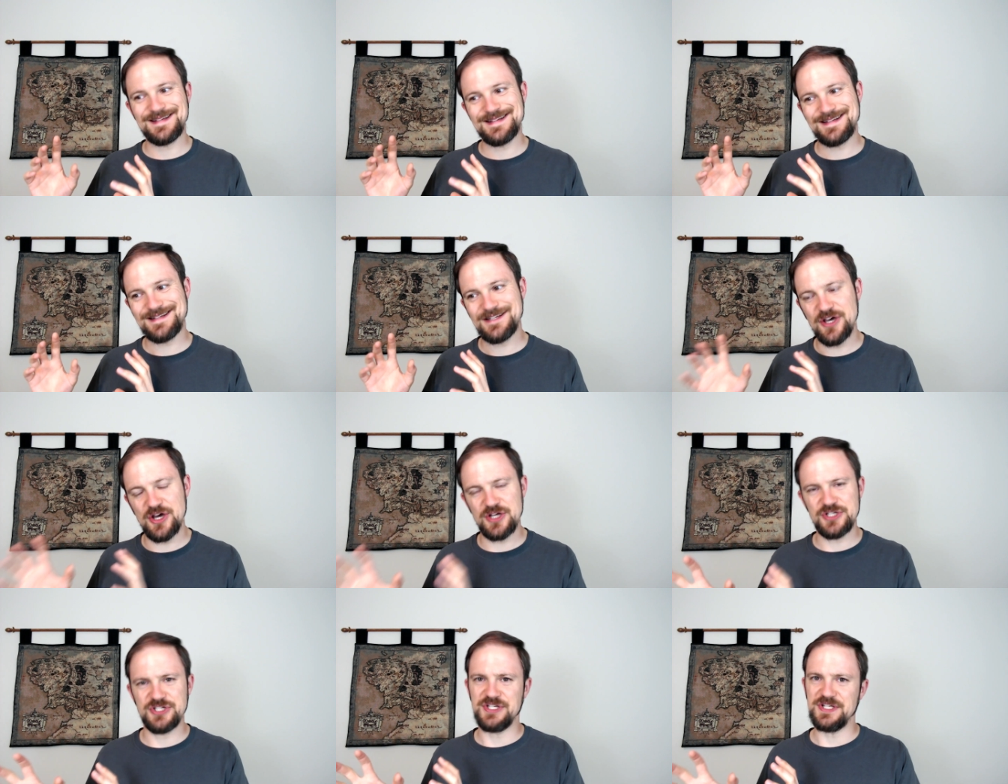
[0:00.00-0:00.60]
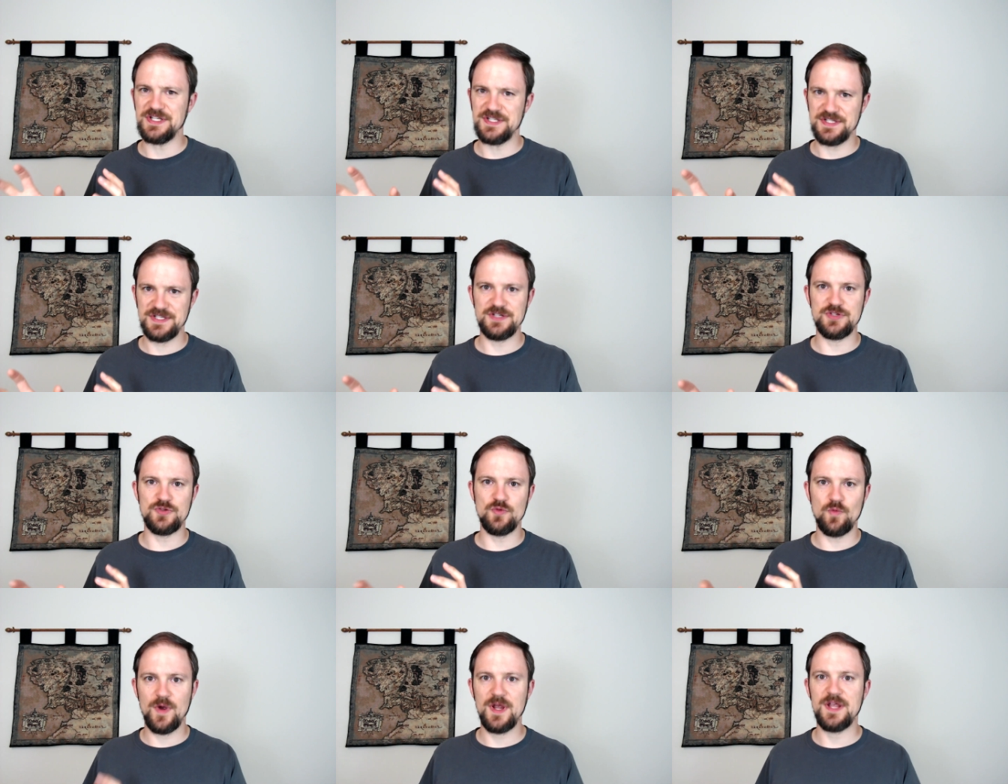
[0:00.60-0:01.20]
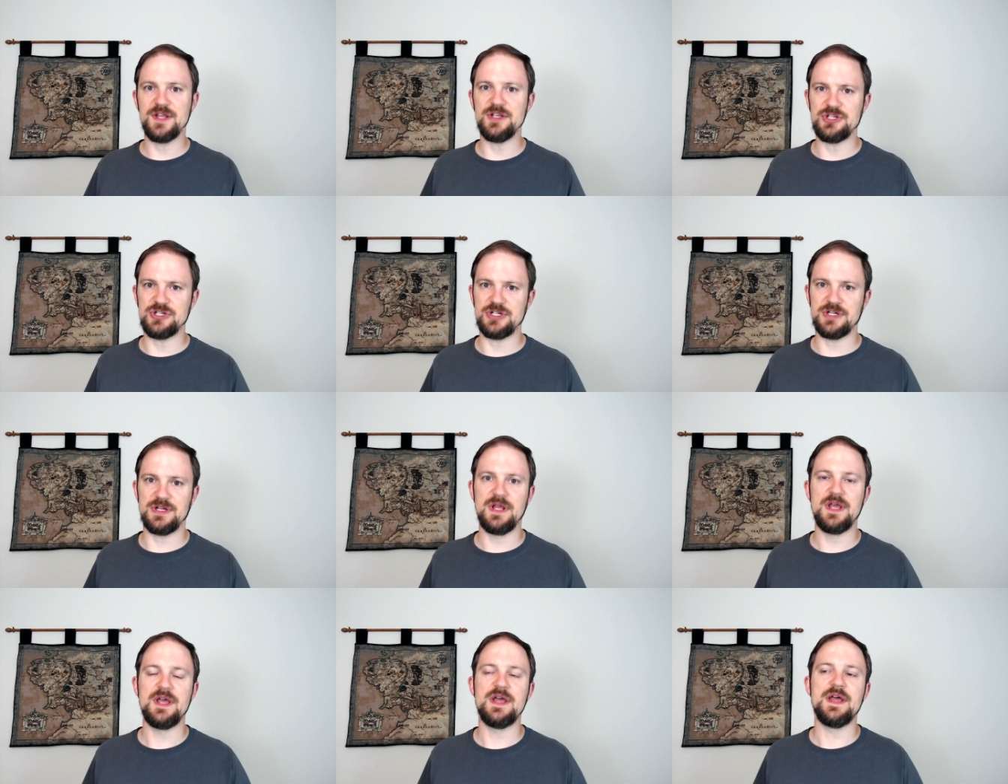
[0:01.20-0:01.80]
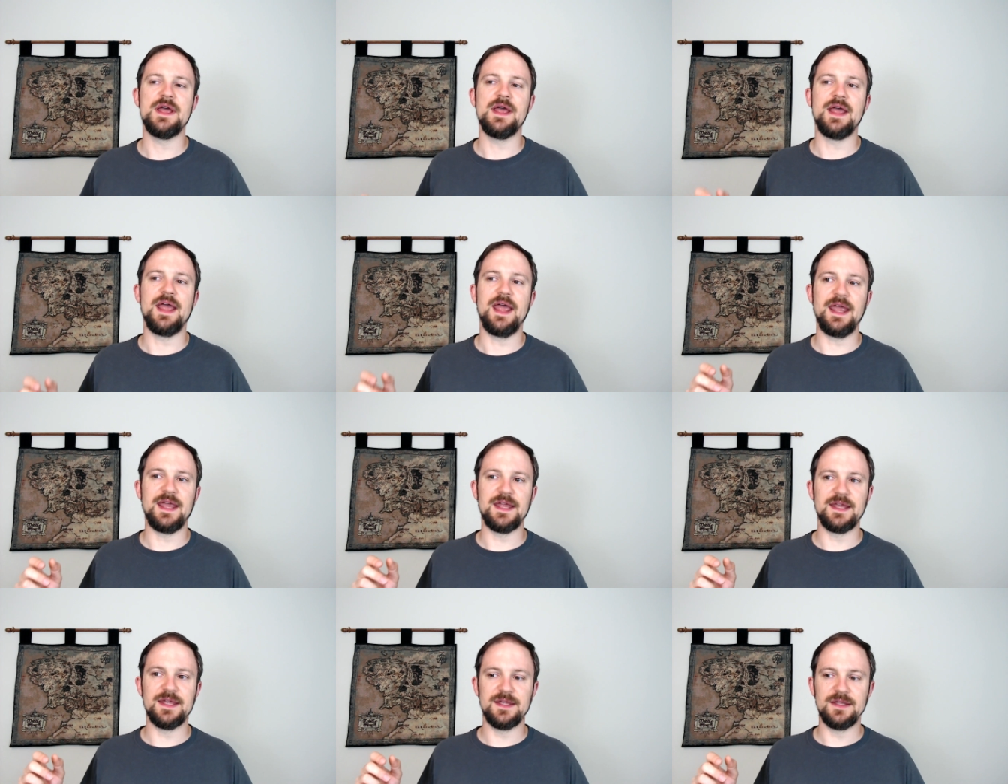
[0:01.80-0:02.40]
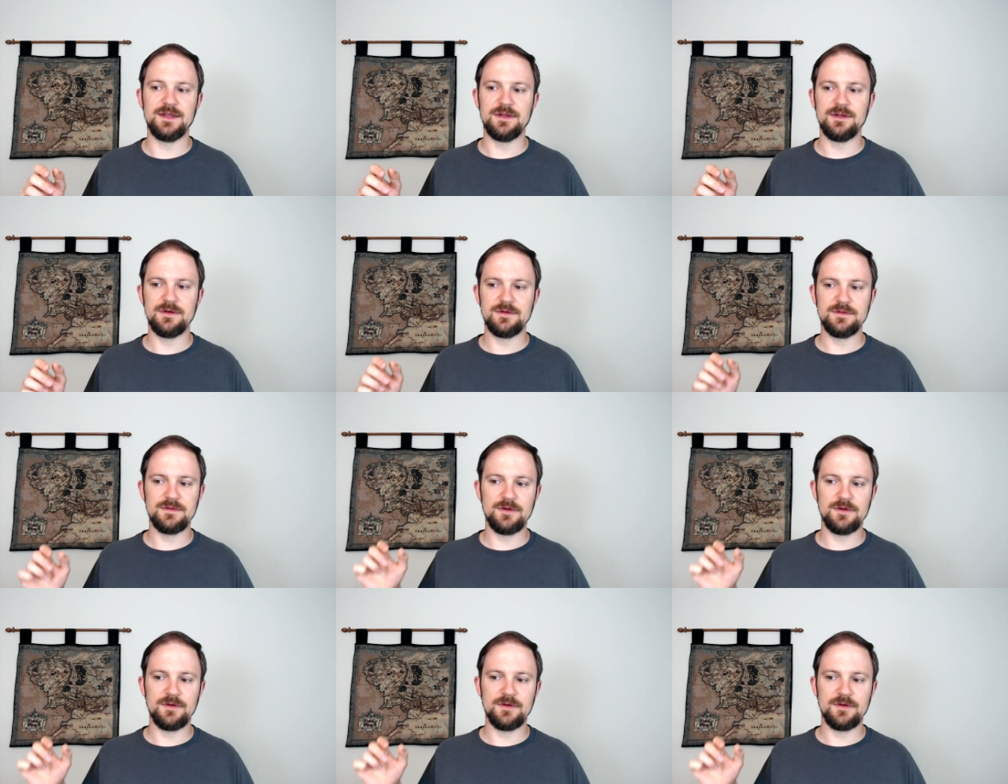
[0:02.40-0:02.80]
touchy situation, and